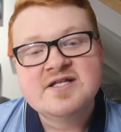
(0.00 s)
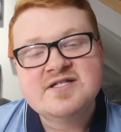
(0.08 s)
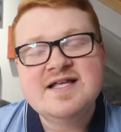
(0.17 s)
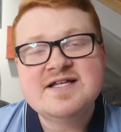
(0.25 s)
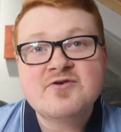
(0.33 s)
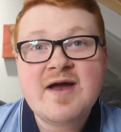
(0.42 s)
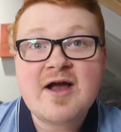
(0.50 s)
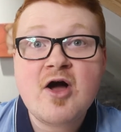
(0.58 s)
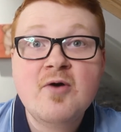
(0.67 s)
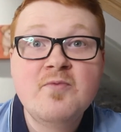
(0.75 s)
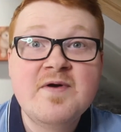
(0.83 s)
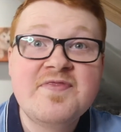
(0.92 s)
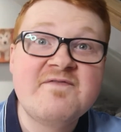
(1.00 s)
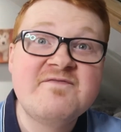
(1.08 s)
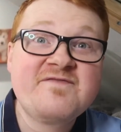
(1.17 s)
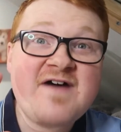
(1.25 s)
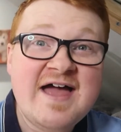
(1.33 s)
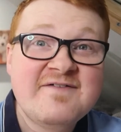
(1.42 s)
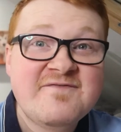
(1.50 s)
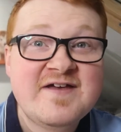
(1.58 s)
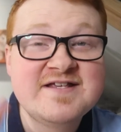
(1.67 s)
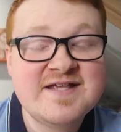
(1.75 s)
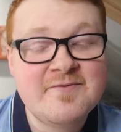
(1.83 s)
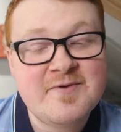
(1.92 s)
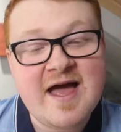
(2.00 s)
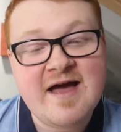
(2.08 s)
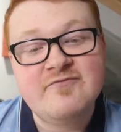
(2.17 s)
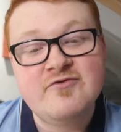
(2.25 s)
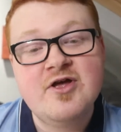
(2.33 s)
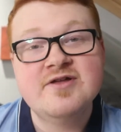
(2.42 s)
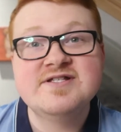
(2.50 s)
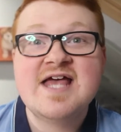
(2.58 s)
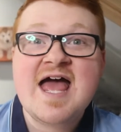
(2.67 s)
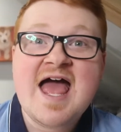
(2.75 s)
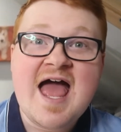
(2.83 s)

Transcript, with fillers: So let's crack on with the five things that we have learnt.